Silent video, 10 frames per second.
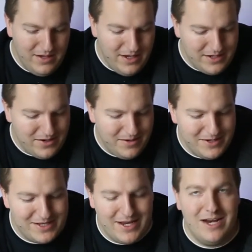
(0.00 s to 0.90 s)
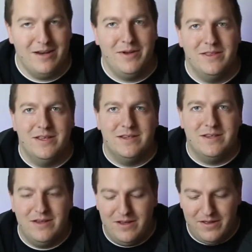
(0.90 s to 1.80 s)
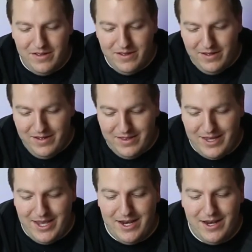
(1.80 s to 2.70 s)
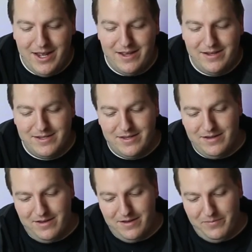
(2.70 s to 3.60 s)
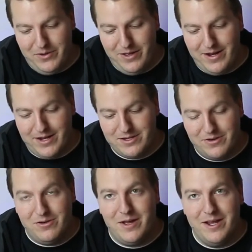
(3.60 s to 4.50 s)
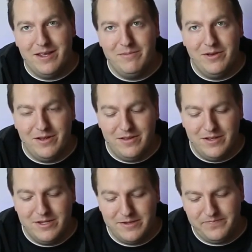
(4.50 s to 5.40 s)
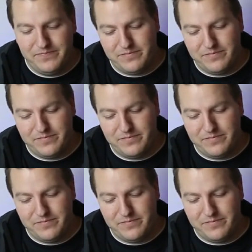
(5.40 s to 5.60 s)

Yeah, so I'm excited about this. Canon has put an external mic input on this.